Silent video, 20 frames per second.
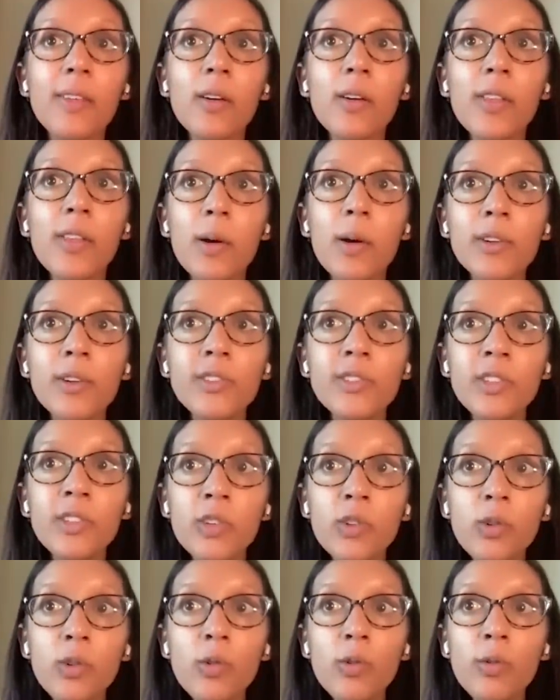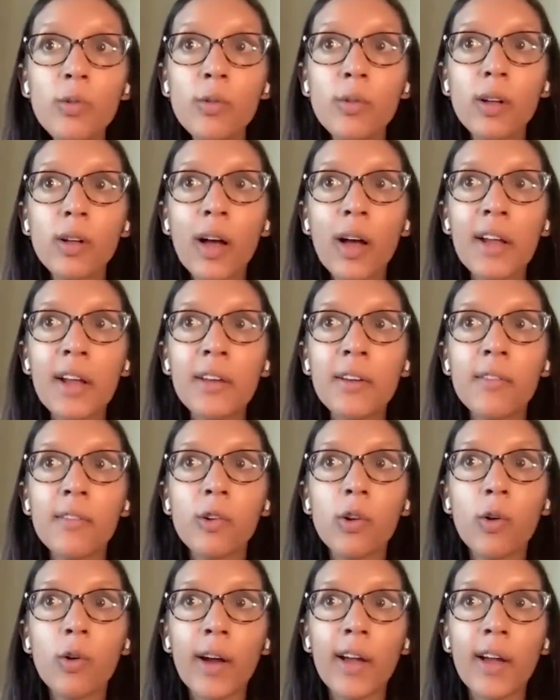So there were two kind of
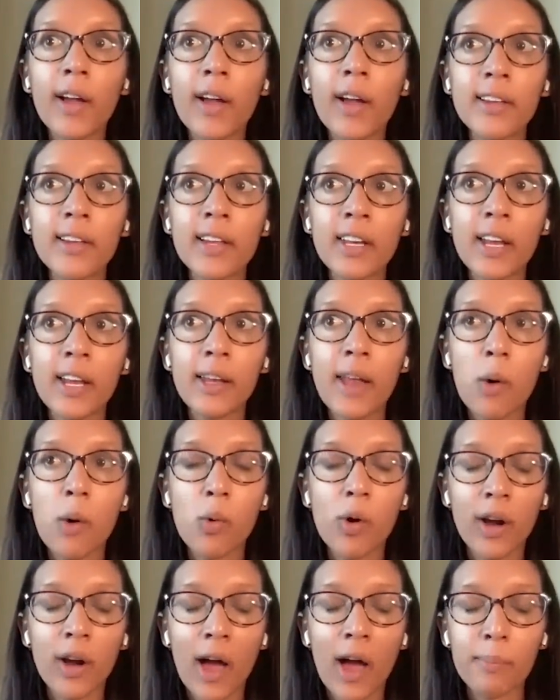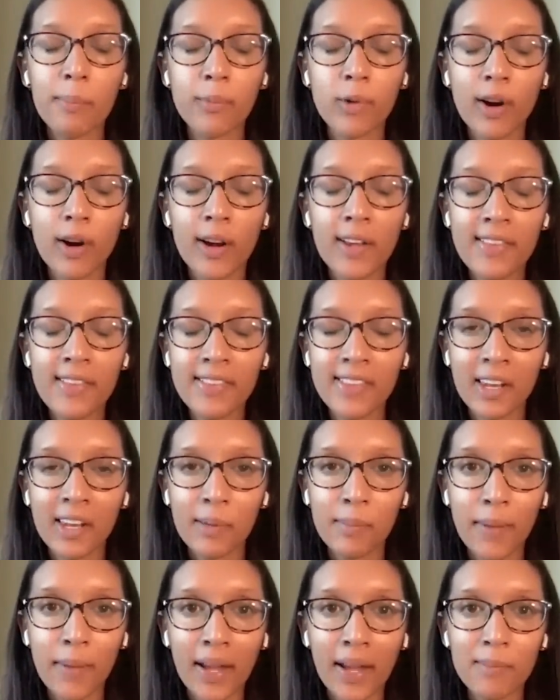grandstanding network upgrades that
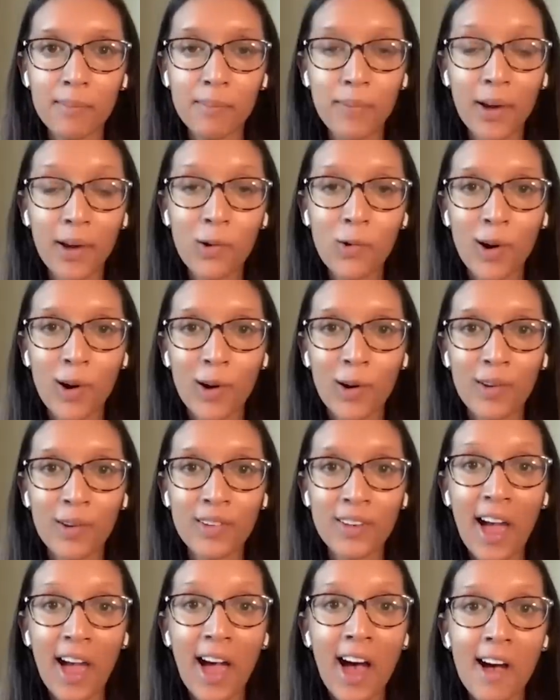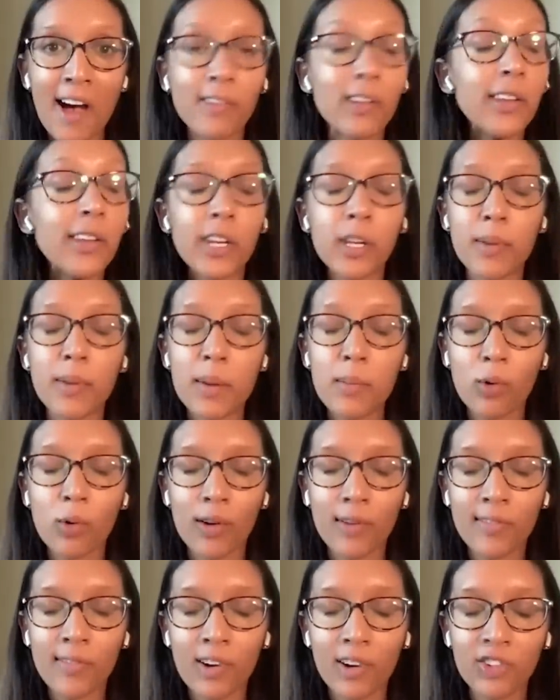have made Bitcoin to have a little bit
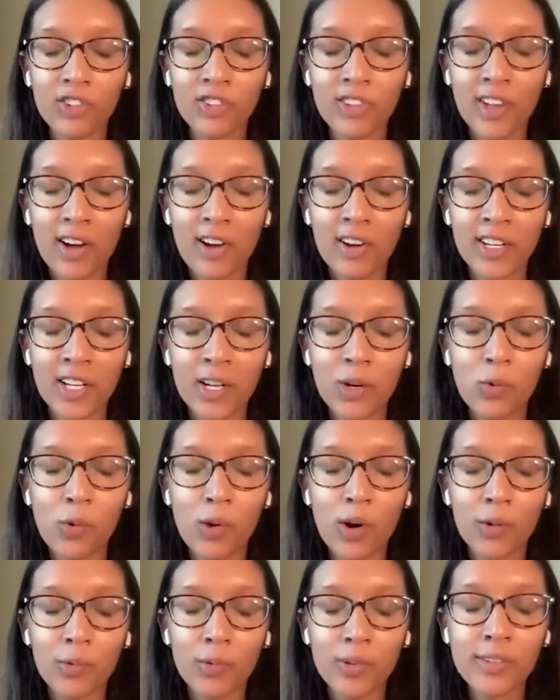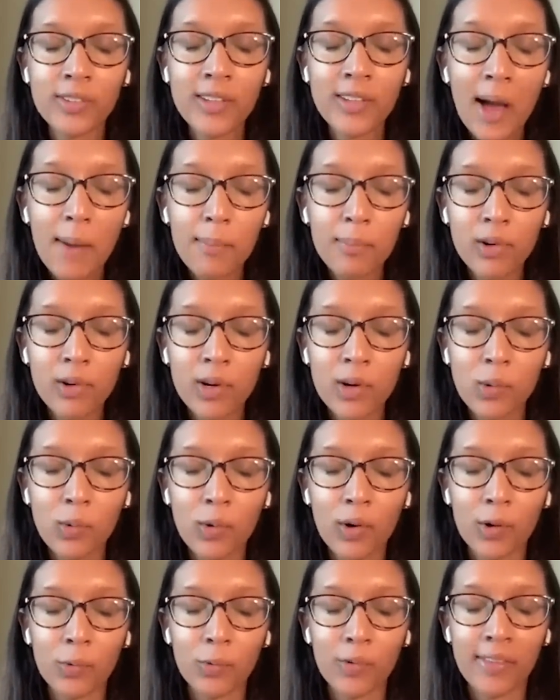more functionality. One was Taproot,
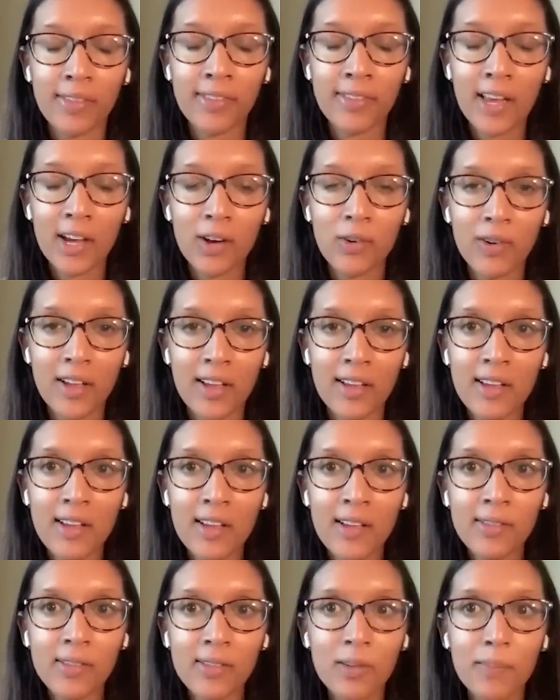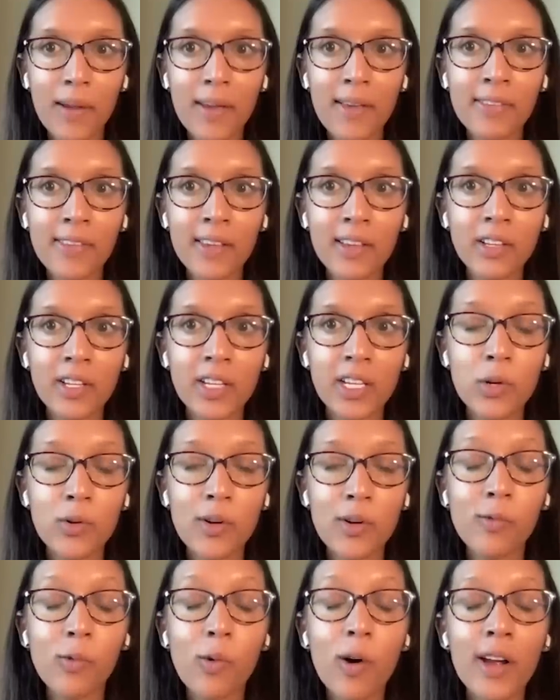one was SegWit. So basically, you
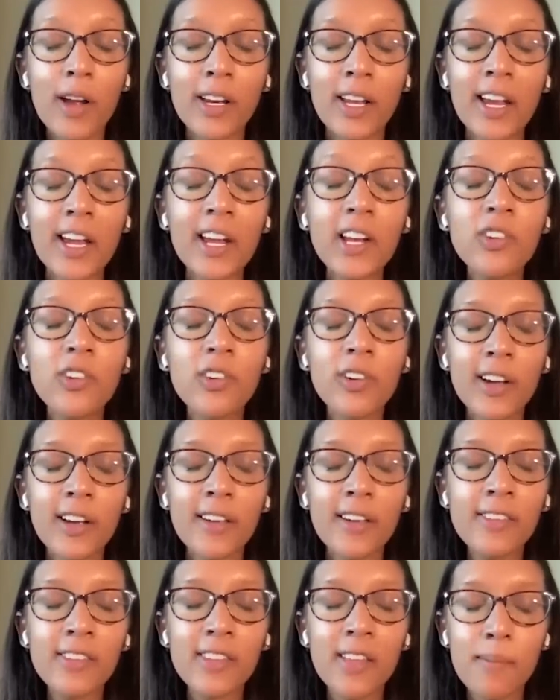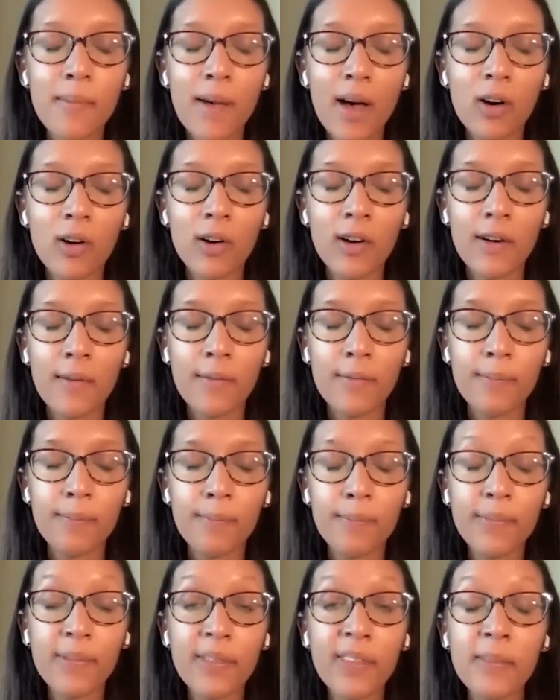have one increased the amount of
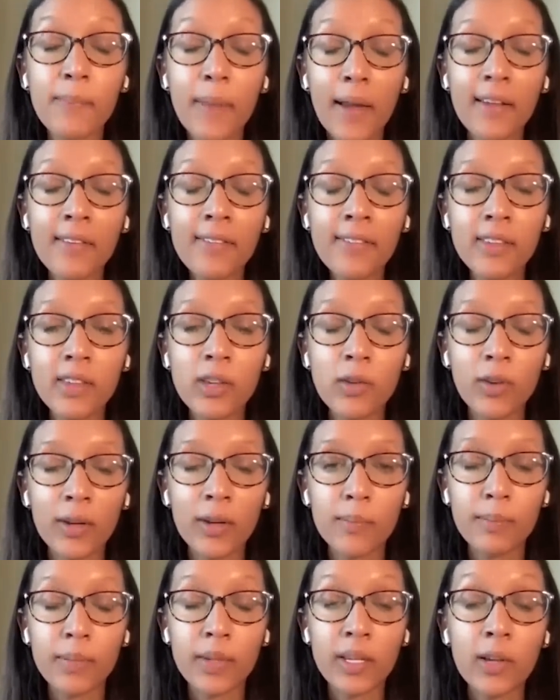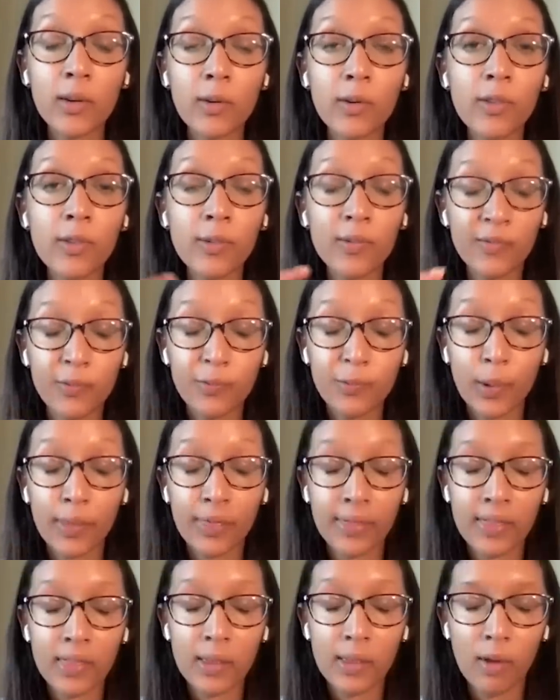space you can use
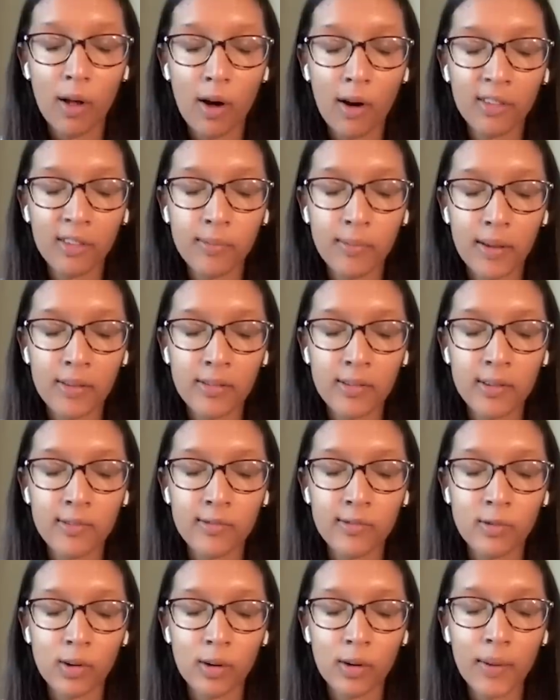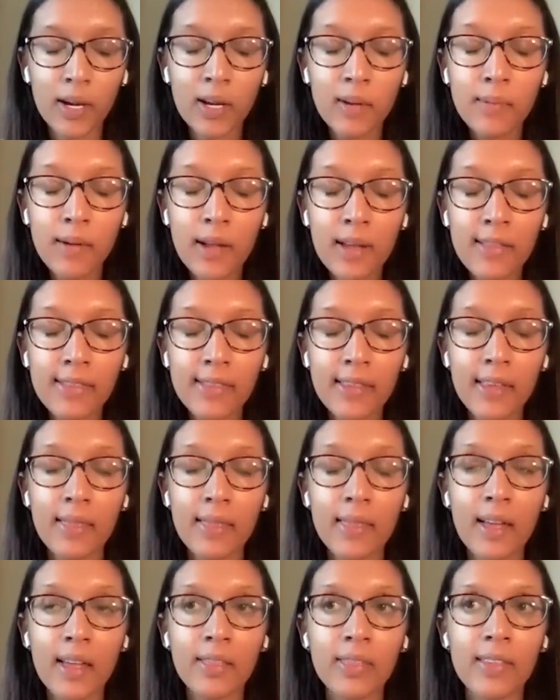within the block space to four megabytes.
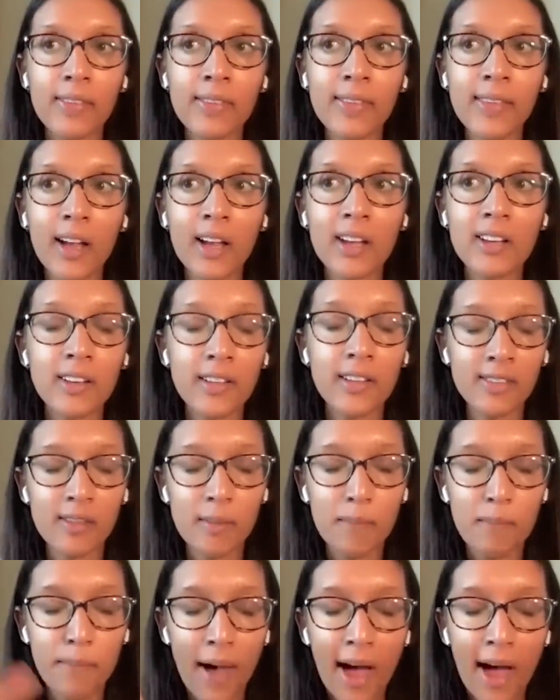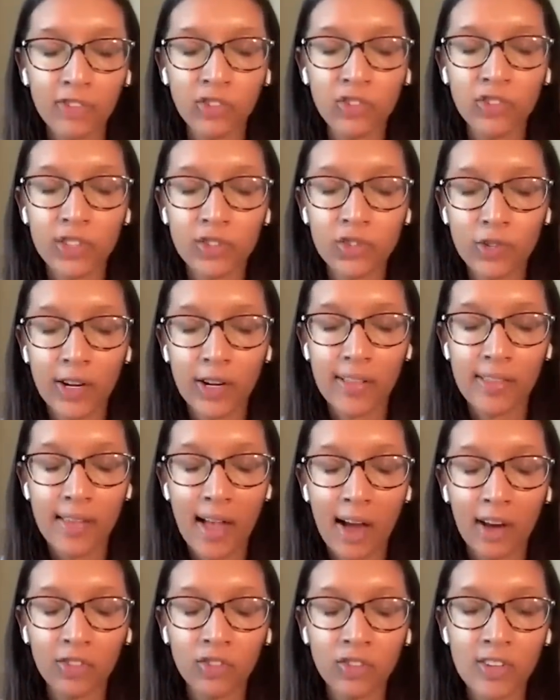And then the second is to batch the
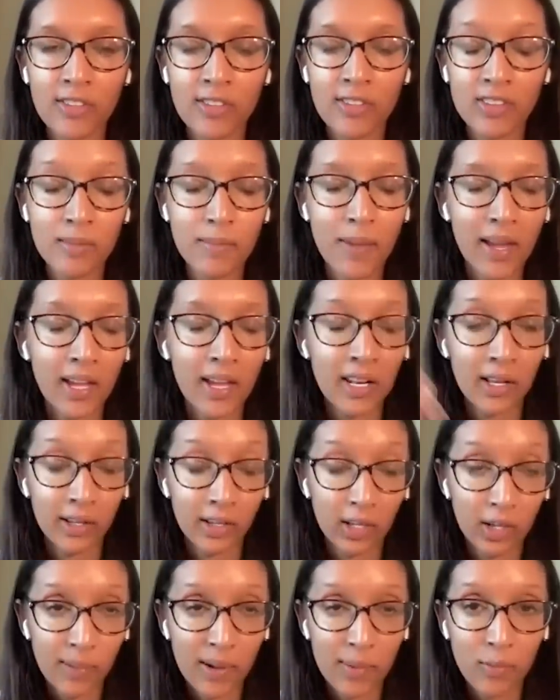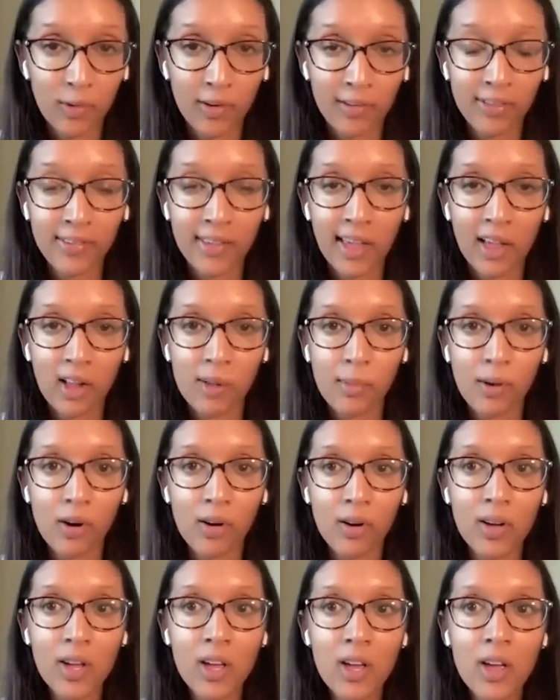transactions to make it a little bit more
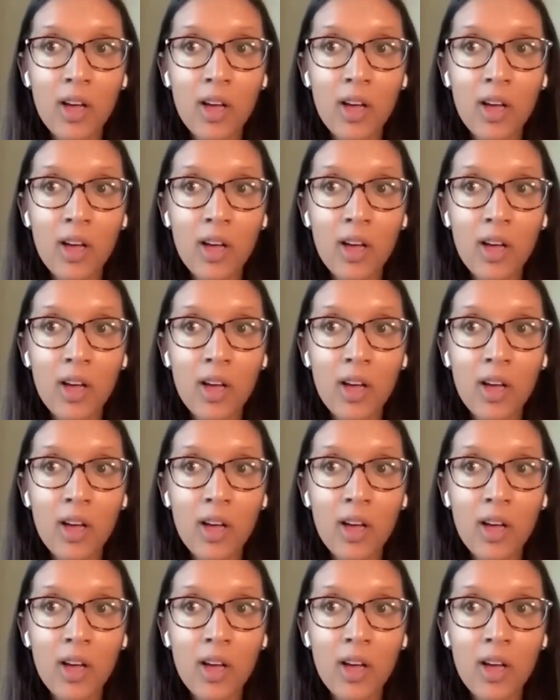scalable.